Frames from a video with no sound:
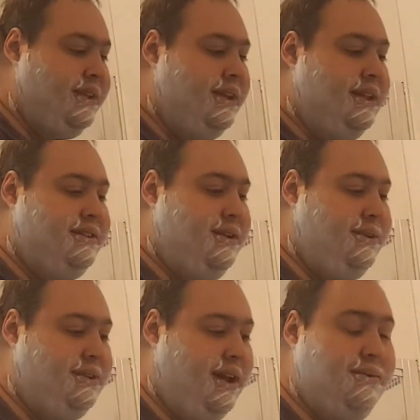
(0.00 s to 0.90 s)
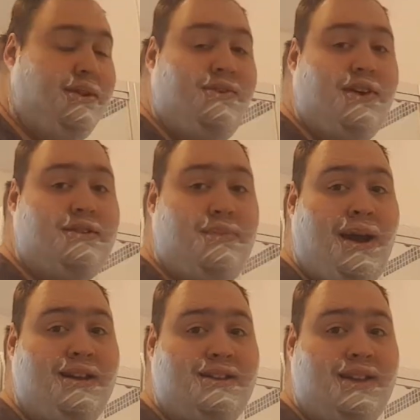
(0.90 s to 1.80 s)
Let's see what it's like with the first
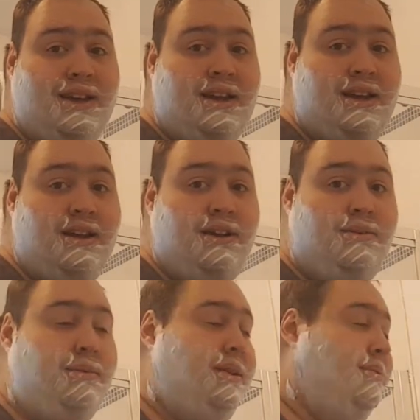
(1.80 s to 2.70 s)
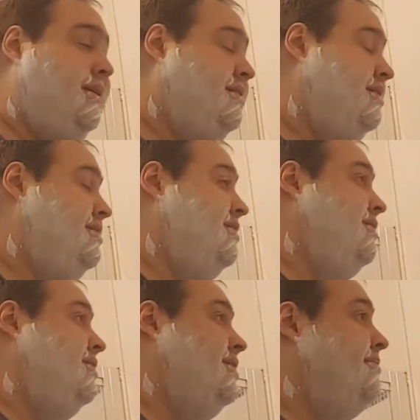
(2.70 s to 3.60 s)
pass with the Wilkinson
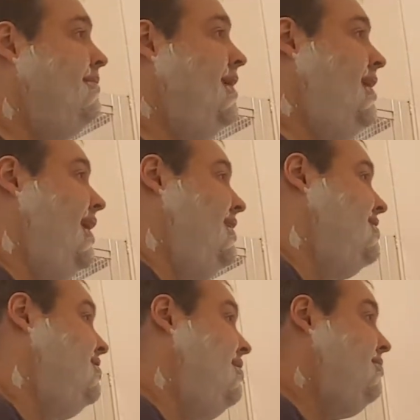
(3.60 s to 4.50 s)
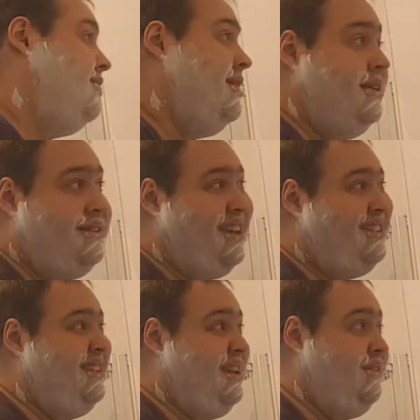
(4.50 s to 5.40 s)
Sword Xtreme 3
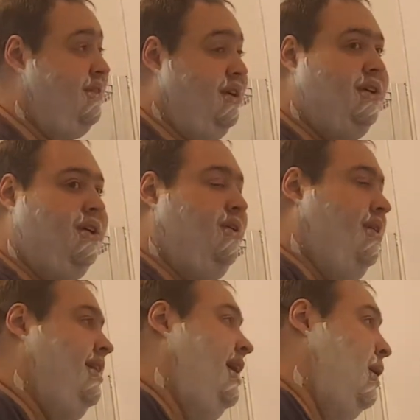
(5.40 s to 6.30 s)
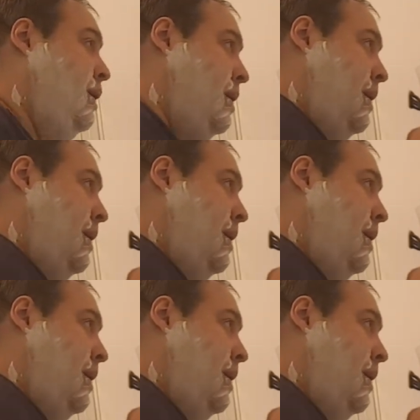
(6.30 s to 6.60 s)
Sensitive, you could call it that.